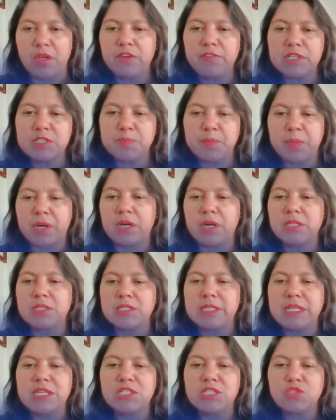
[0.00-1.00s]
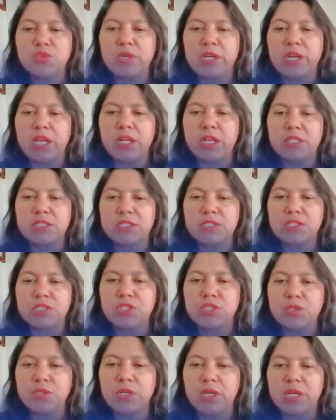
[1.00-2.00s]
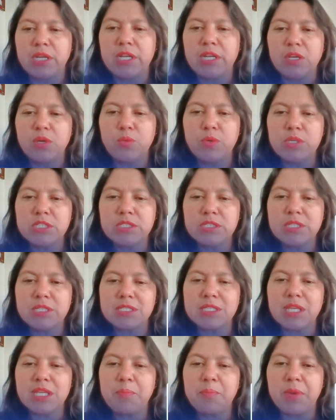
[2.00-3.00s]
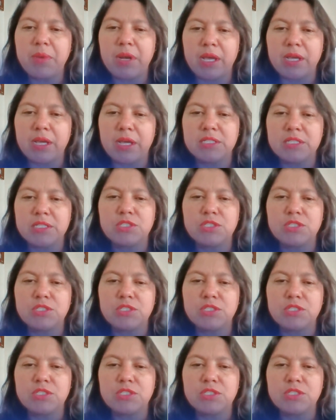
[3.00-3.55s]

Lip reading: The first part is related to linguistics applied